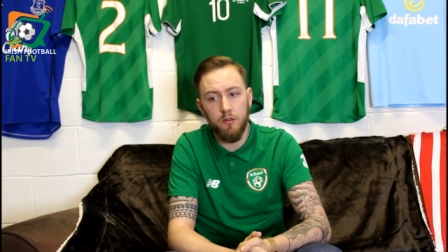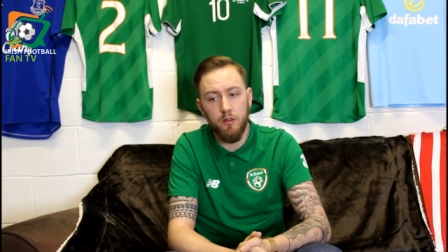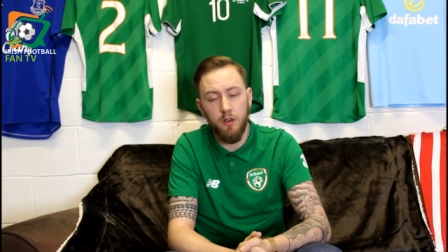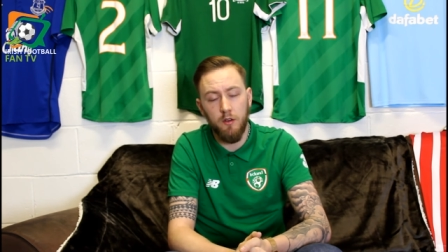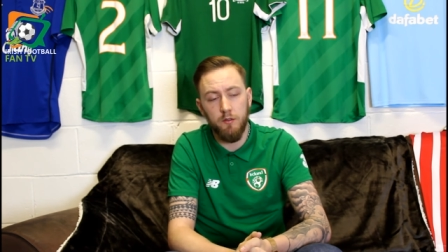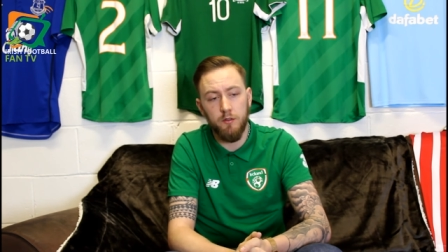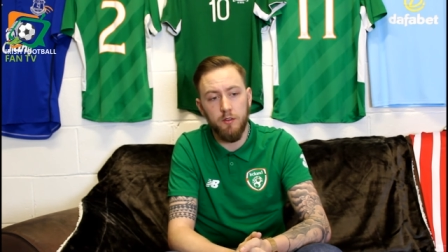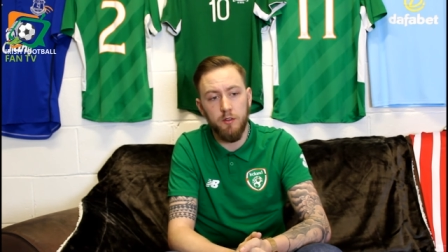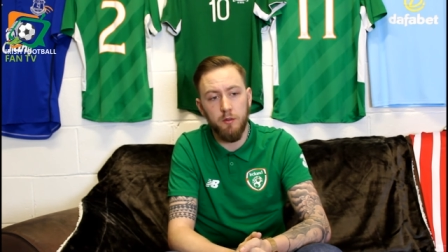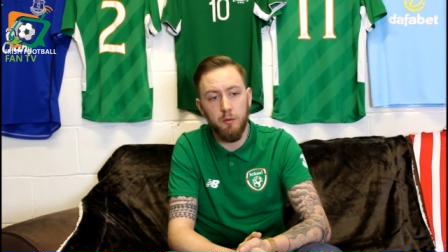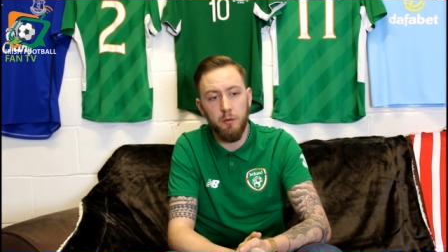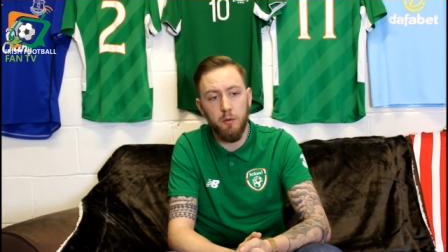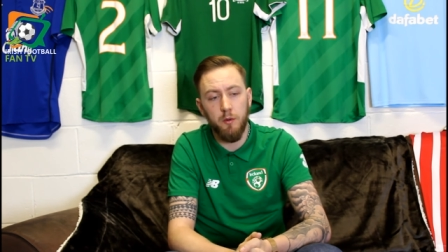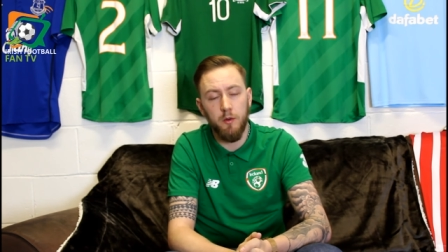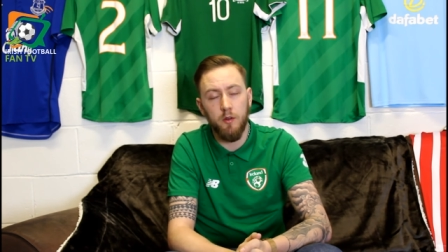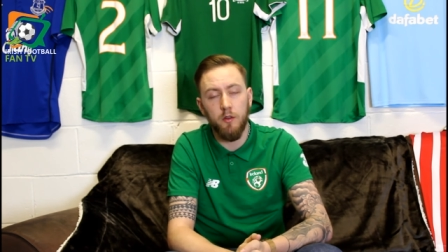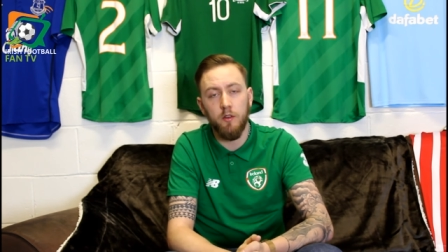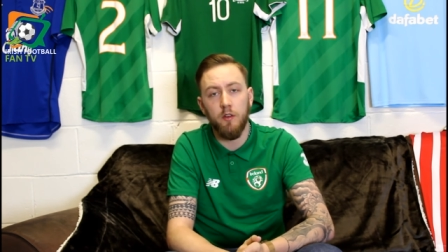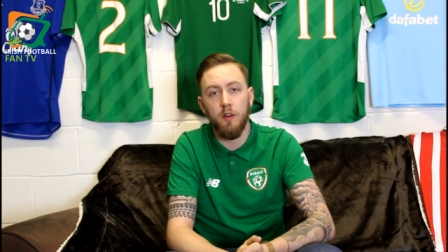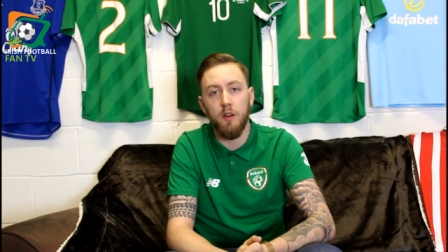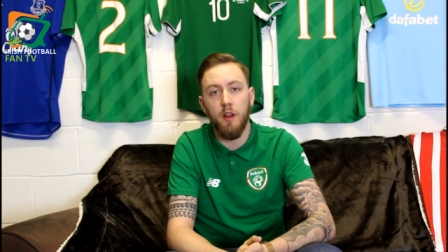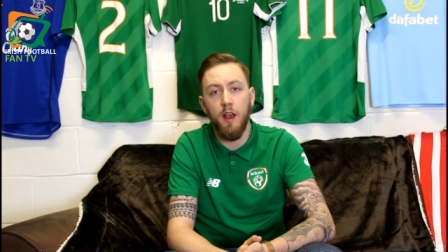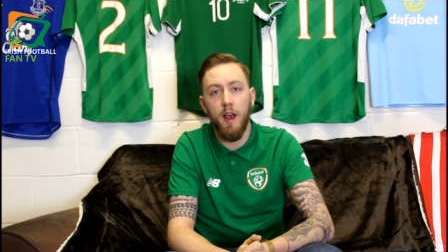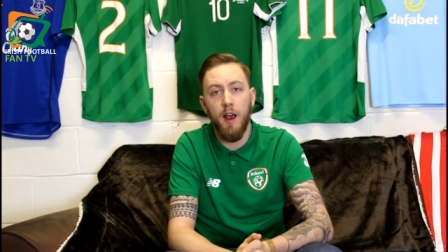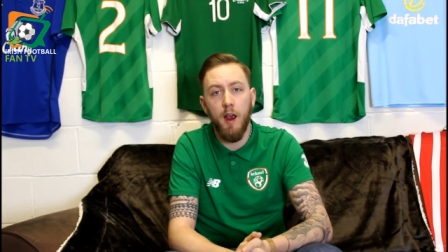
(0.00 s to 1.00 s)
obviously we want to
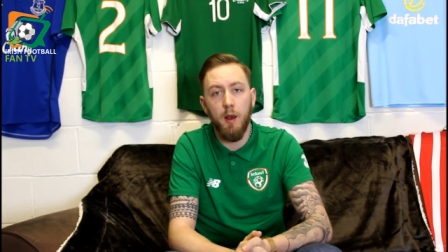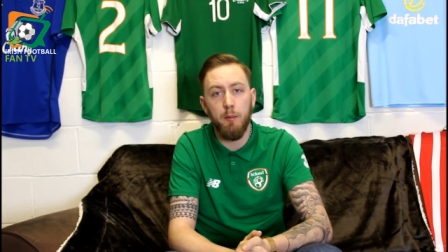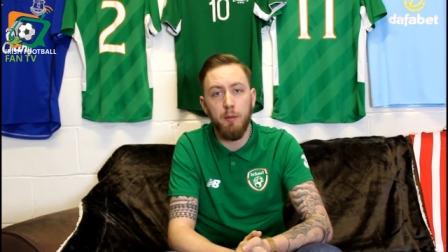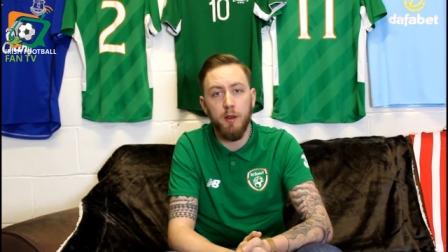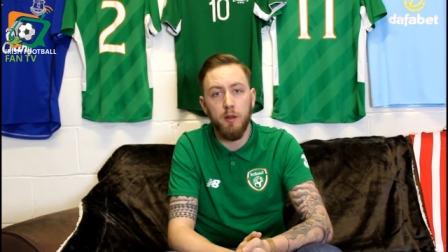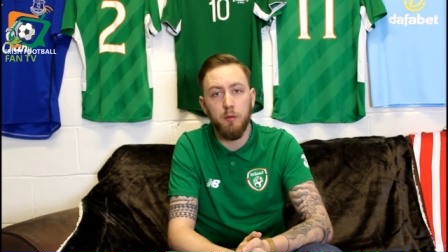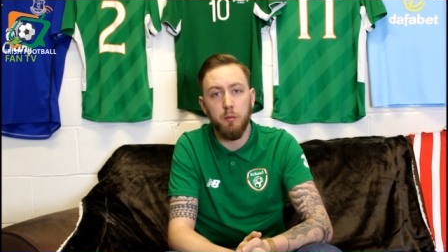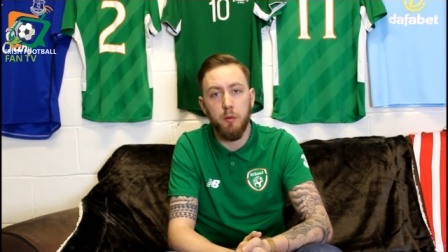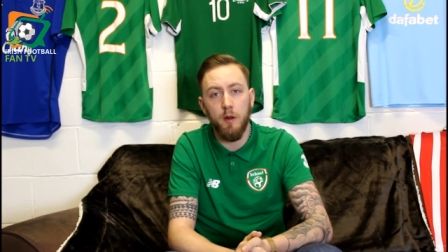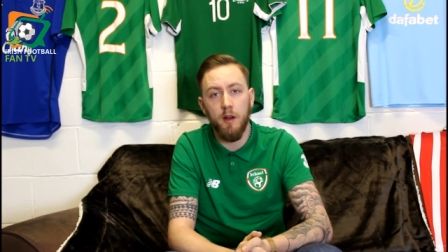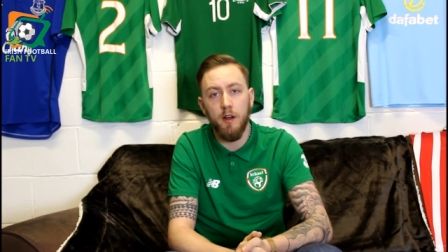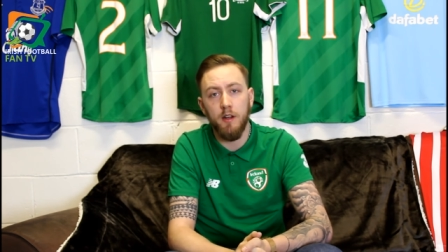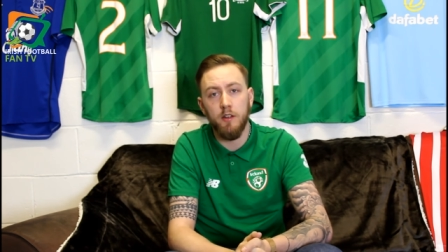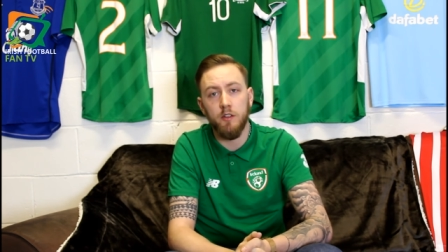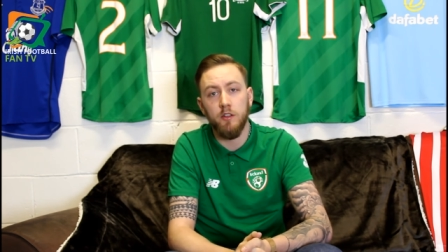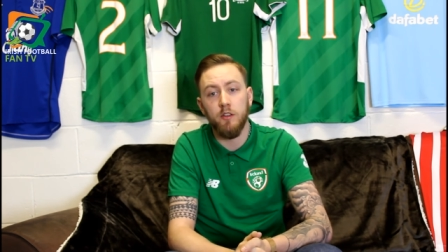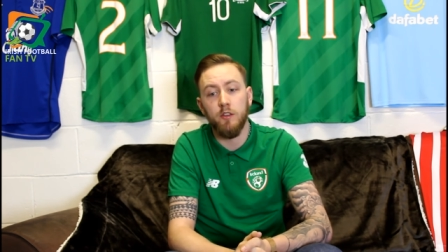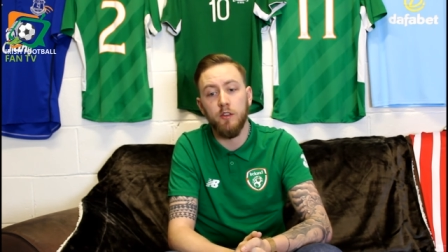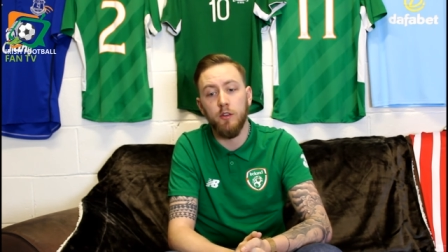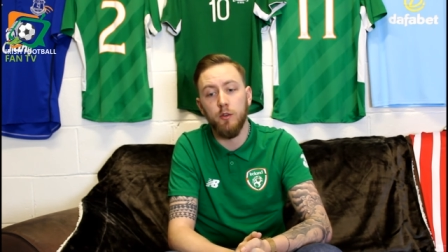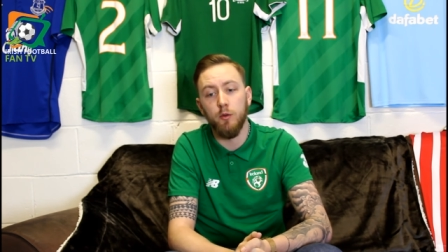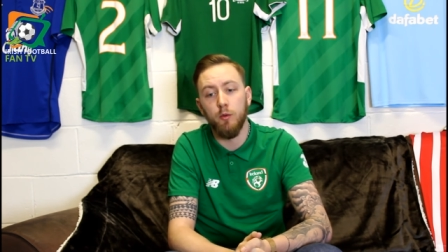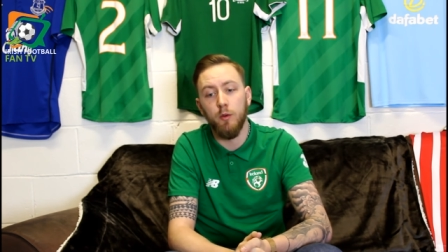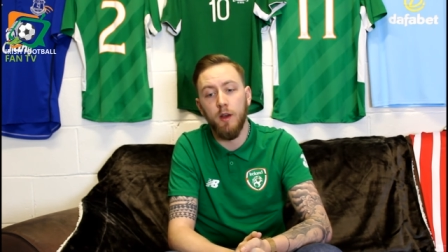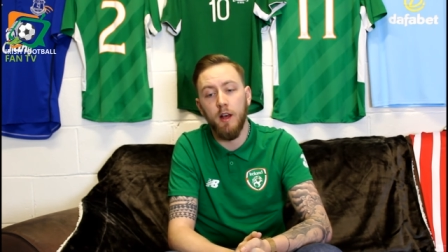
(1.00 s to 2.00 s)
see our best players
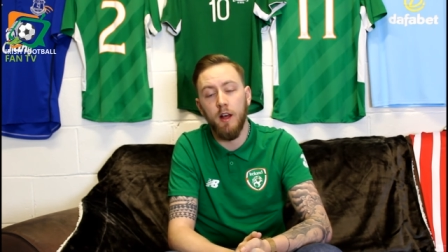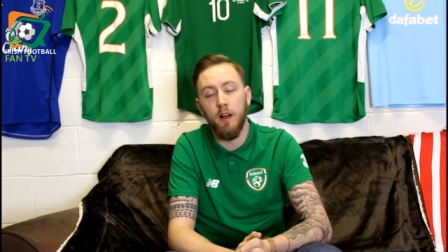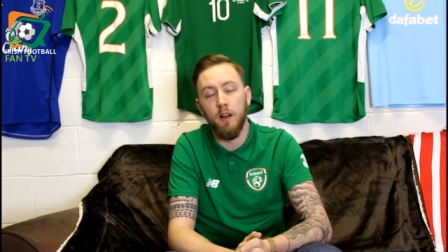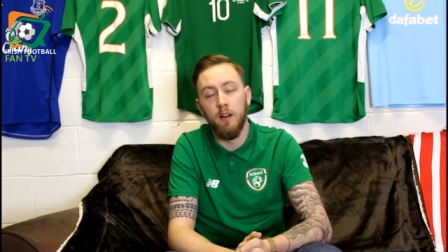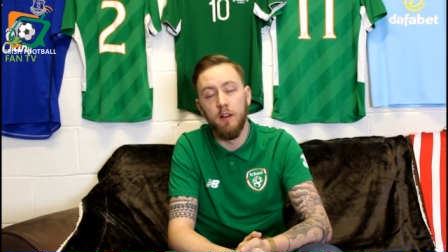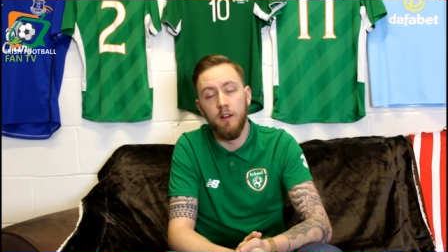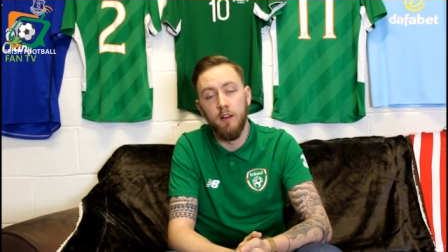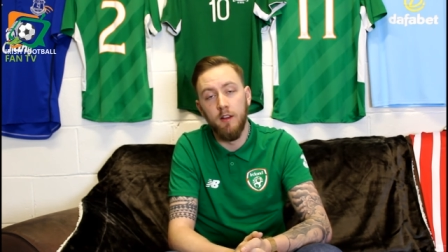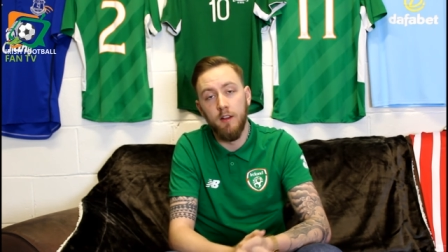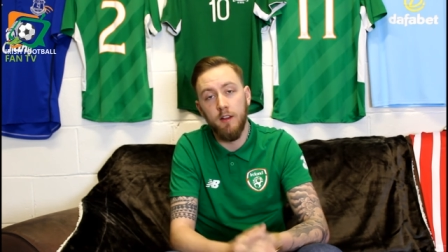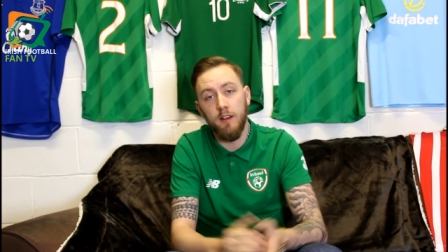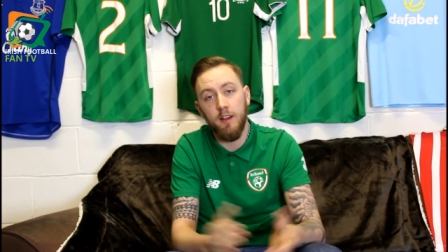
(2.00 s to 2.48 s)
do well.